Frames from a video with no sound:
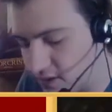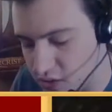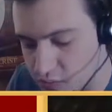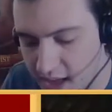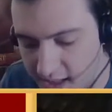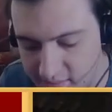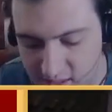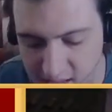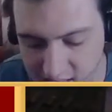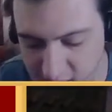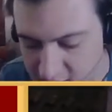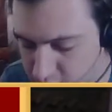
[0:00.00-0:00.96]
you get
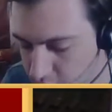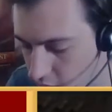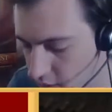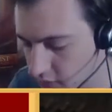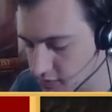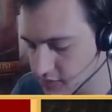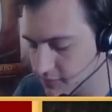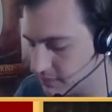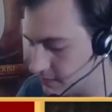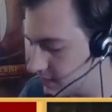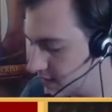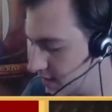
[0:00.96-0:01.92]
in this box.
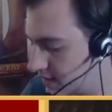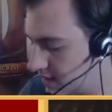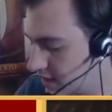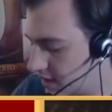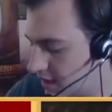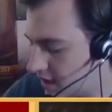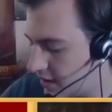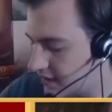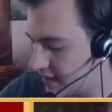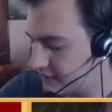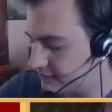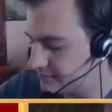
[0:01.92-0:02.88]
Okay,